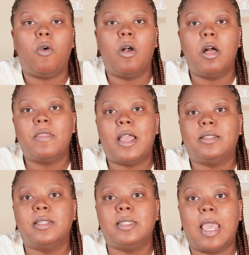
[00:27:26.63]
All
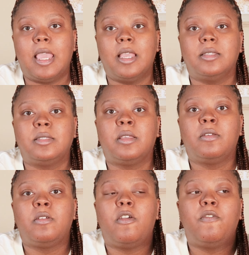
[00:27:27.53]
that to say is
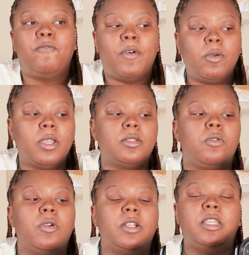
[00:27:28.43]
focus
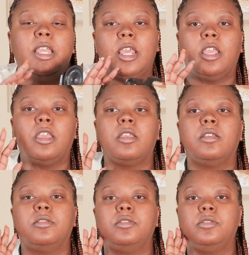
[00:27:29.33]
on getting
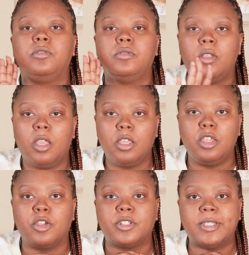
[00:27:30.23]

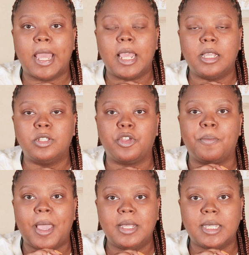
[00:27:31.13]
your settings, your
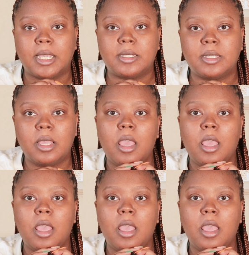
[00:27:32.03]
basics.